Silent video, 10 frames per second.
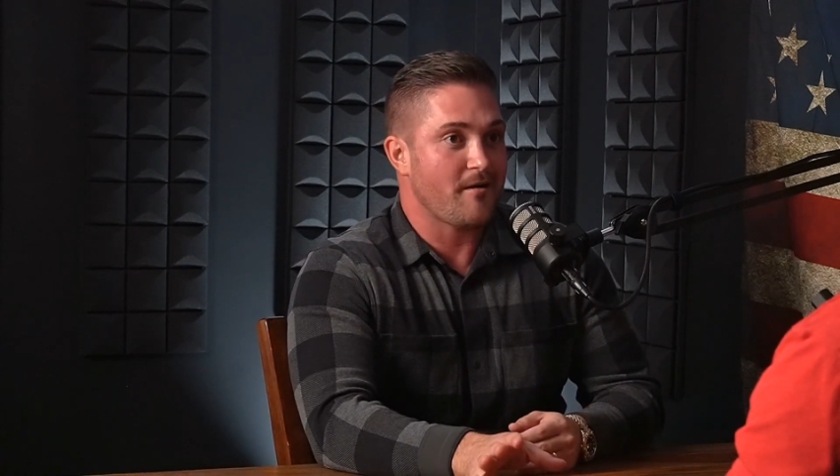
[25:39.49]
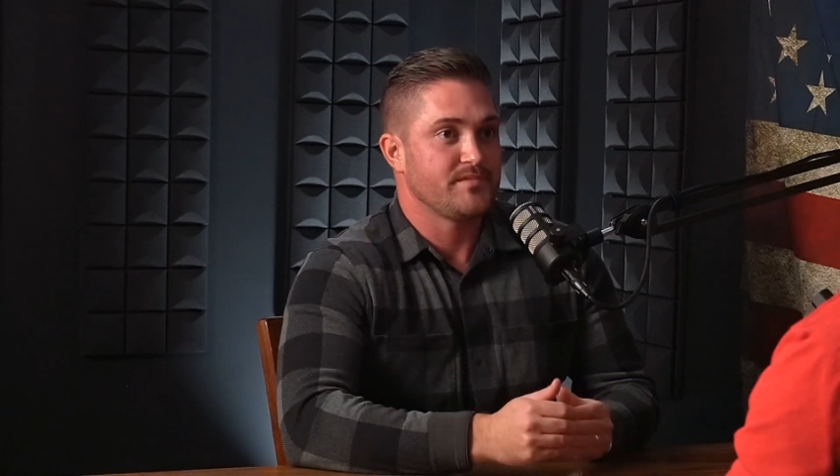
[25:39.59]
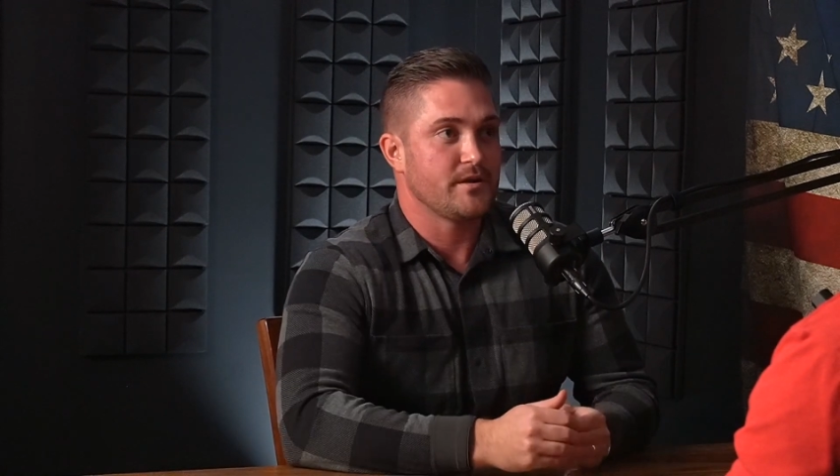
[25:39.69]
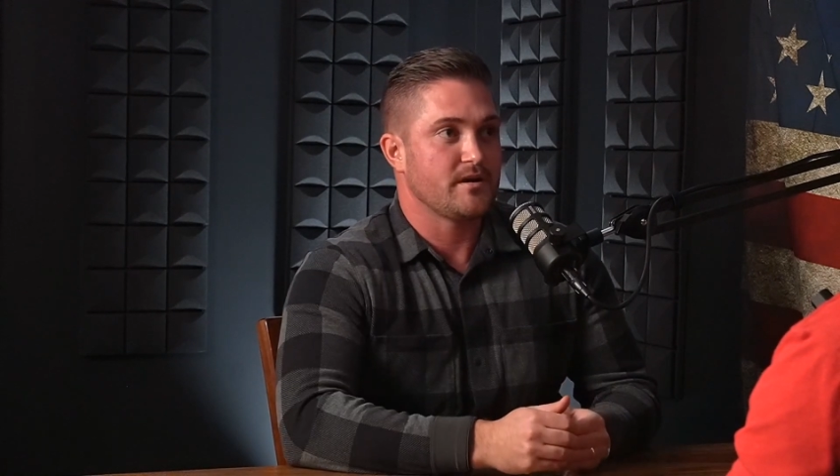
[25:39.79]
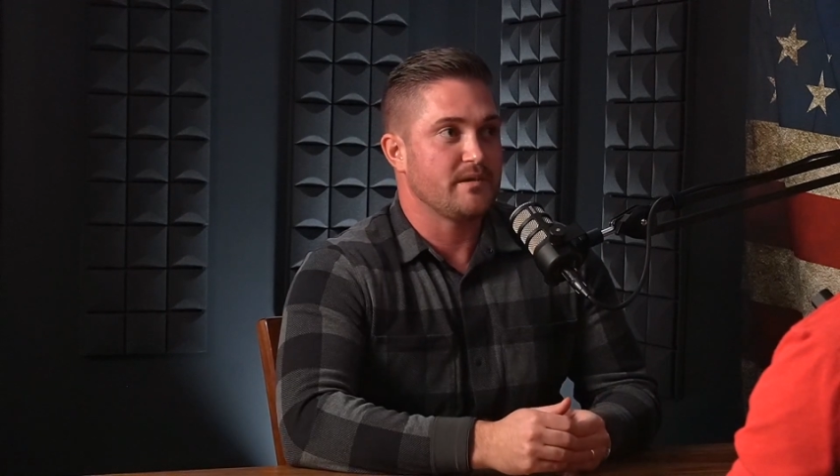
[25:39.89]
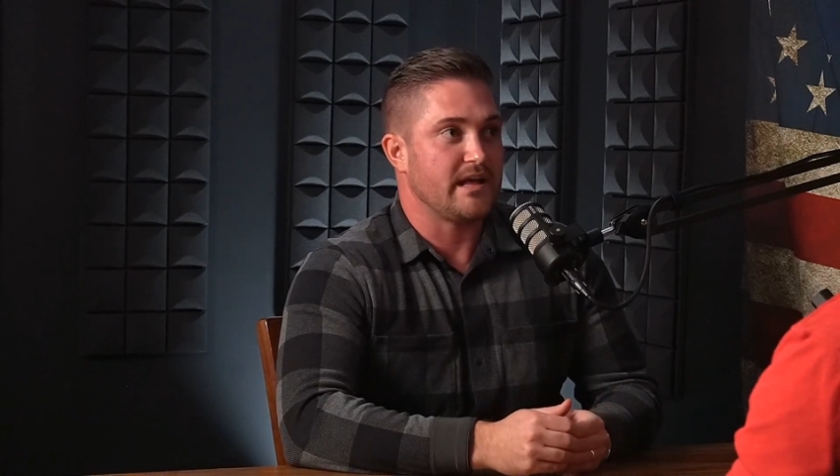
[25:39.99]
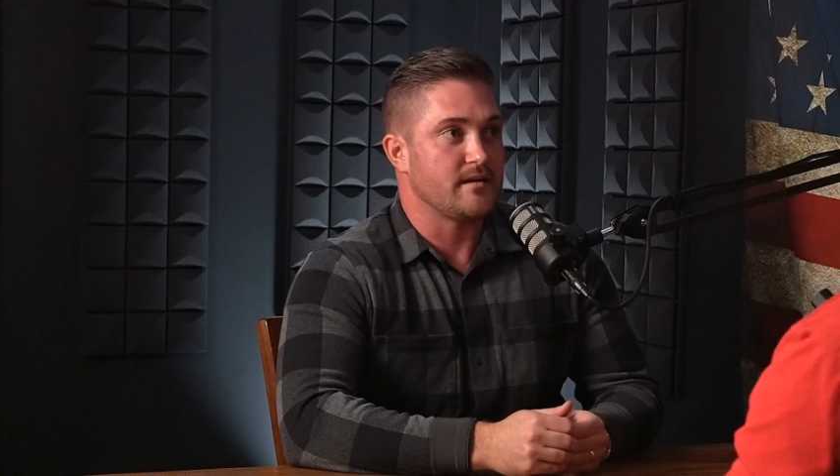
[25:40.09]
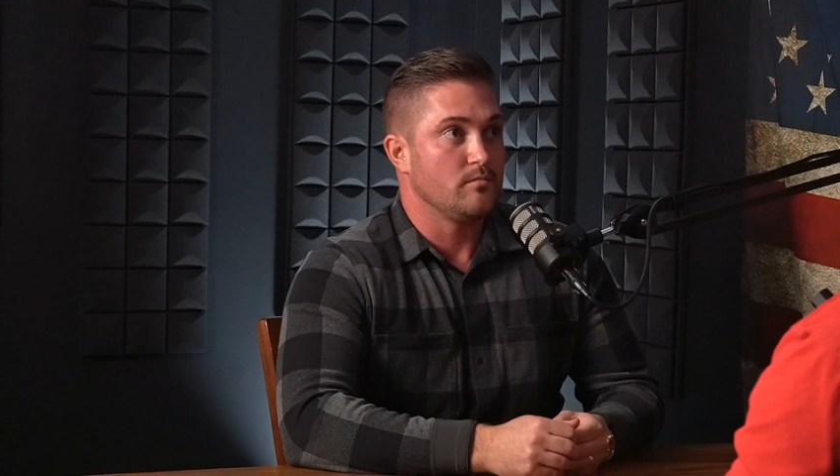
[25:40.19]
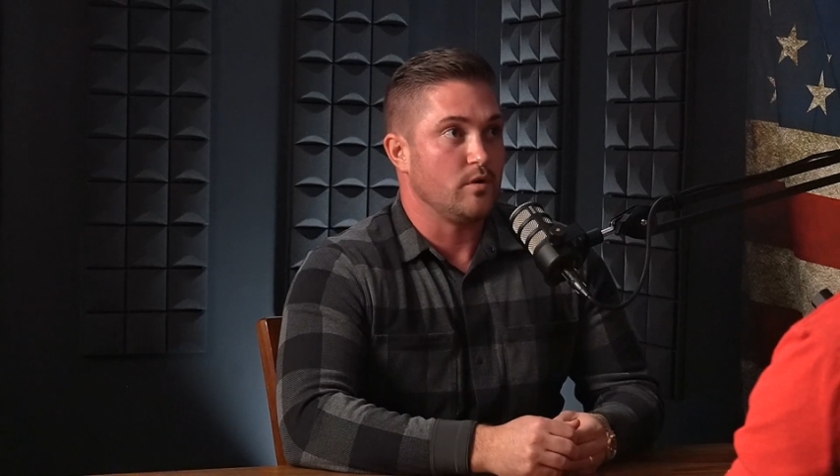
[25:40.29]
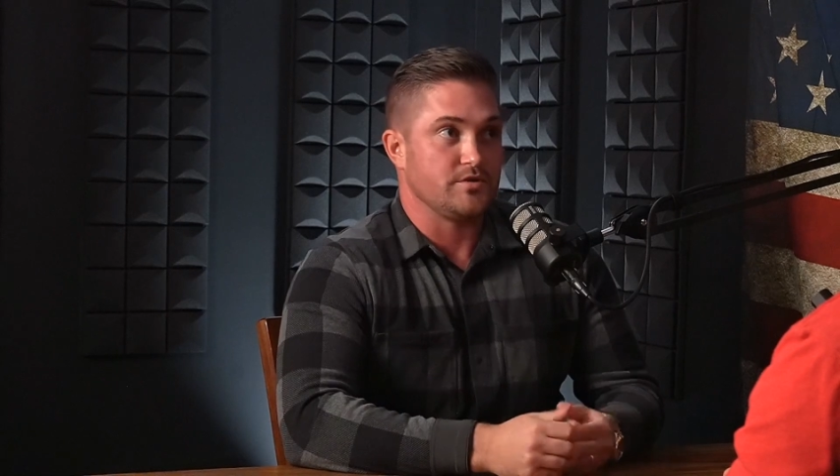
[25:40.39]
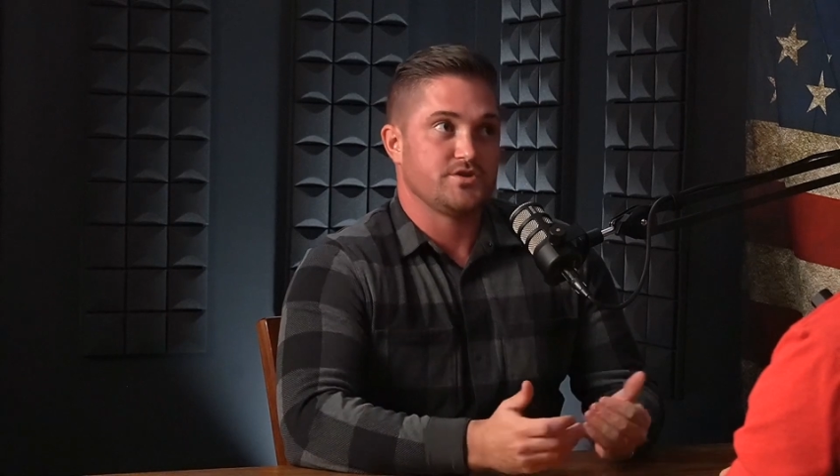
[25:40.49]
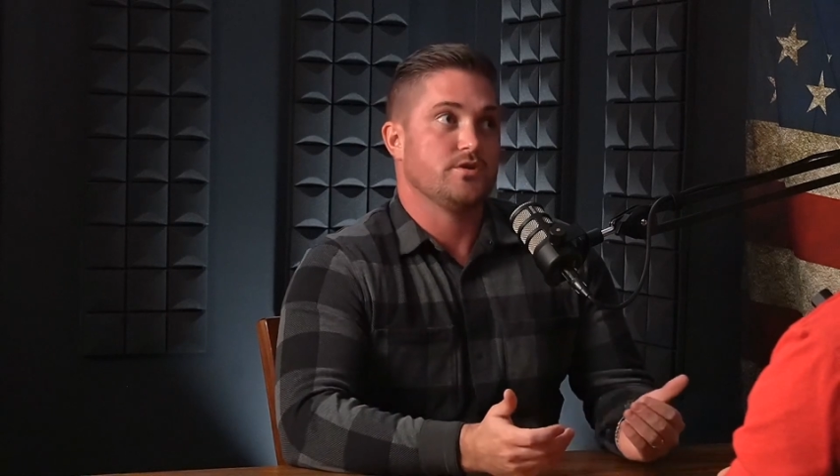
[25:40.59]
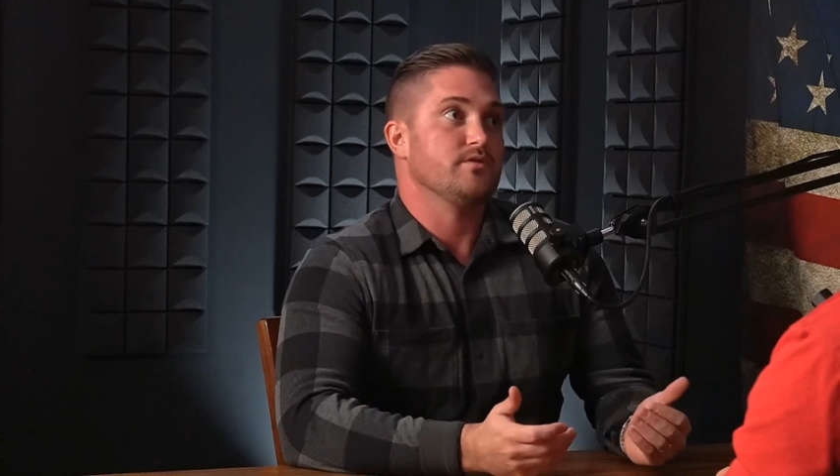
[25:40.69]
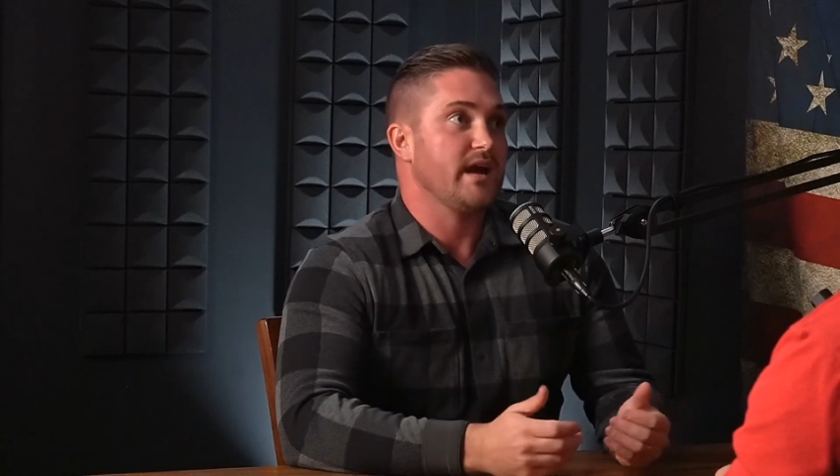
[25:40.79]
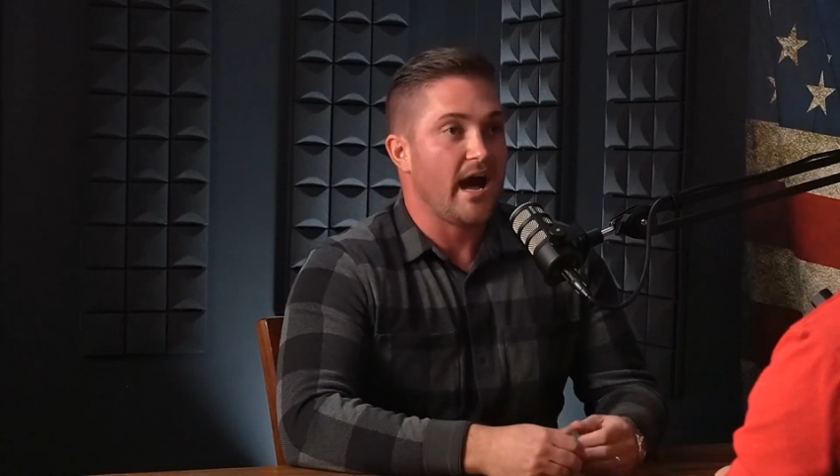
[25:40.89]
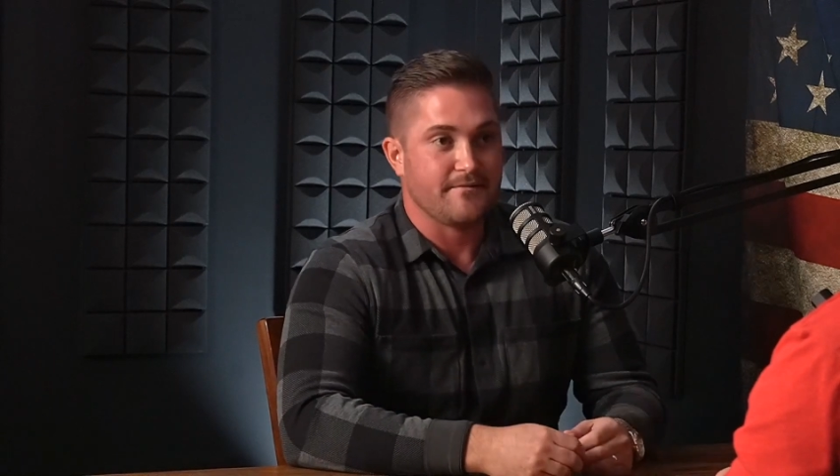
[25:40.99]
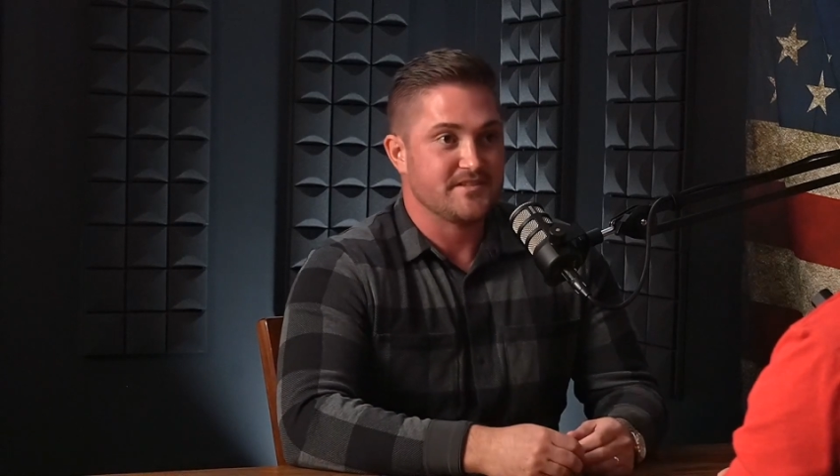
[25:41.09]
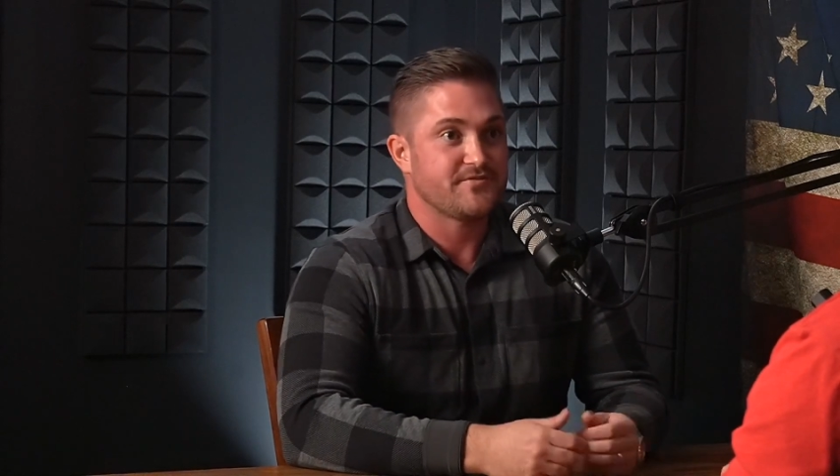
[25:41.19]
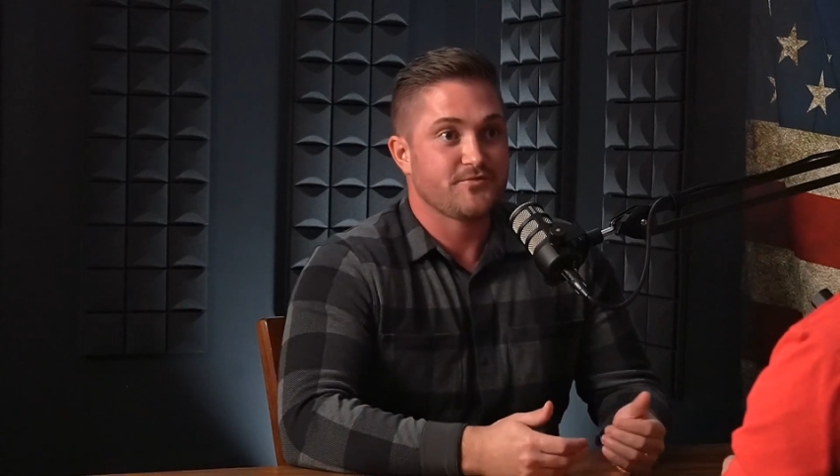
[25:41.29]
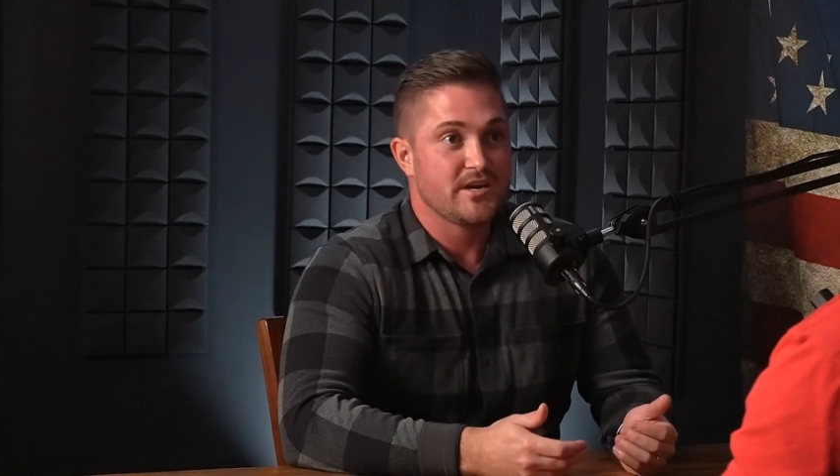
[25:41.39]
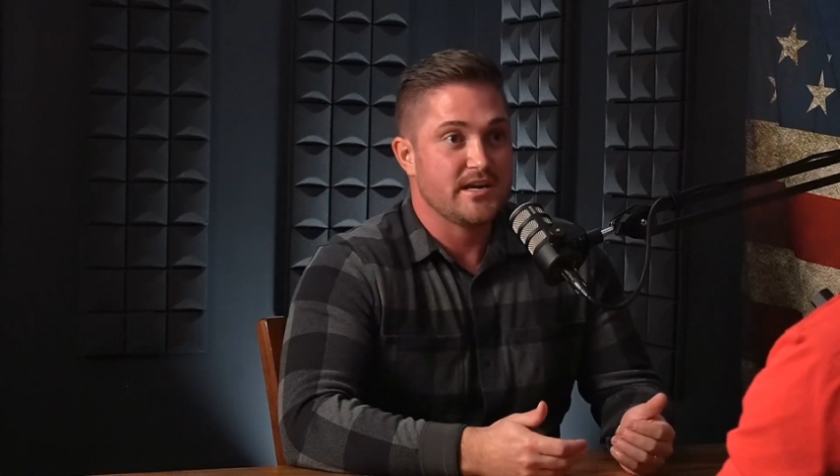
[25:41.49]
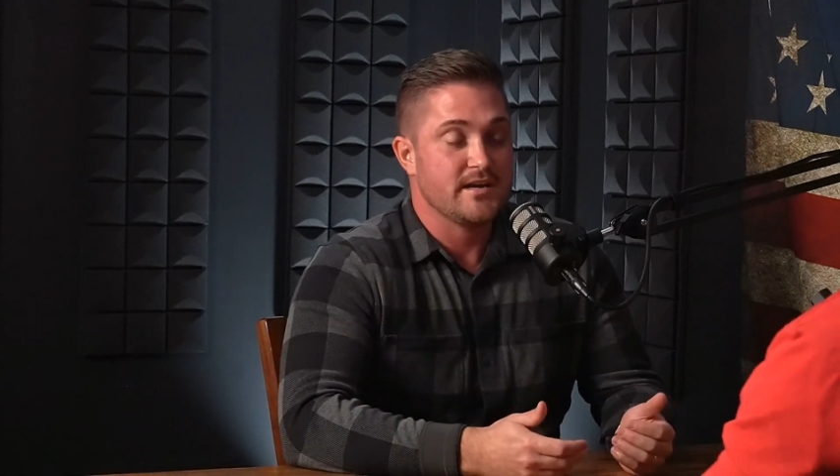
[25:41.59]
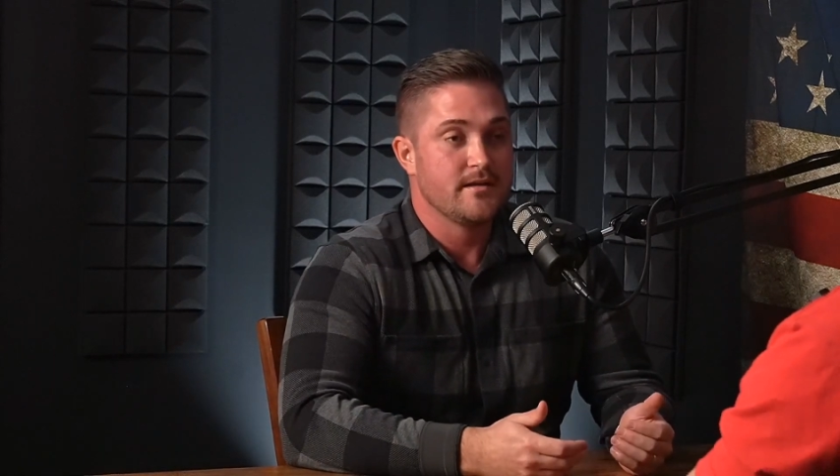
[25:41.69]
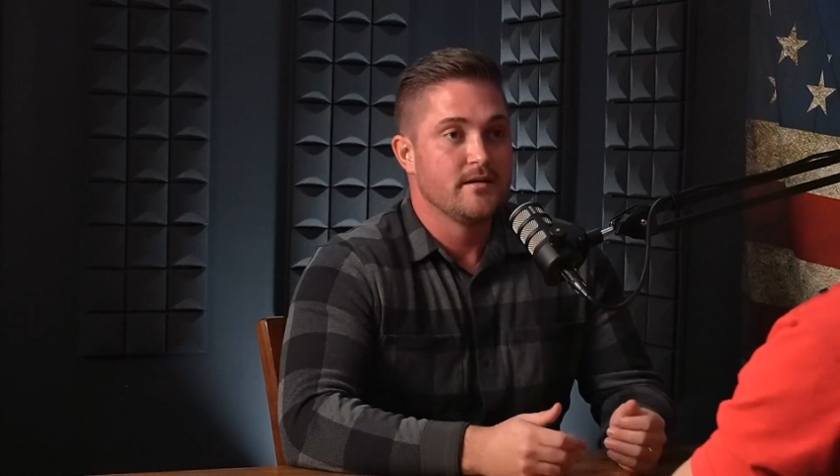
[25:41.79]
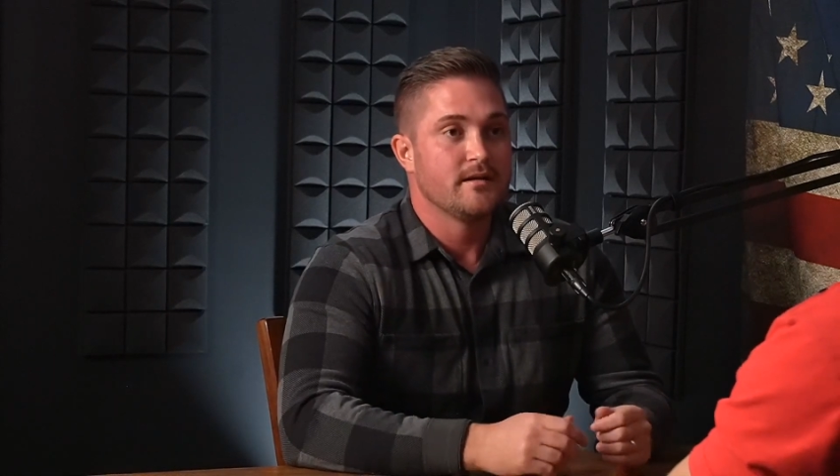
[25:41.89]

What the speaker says: And they're gonna be like, well, shoot, yeah, if it's free.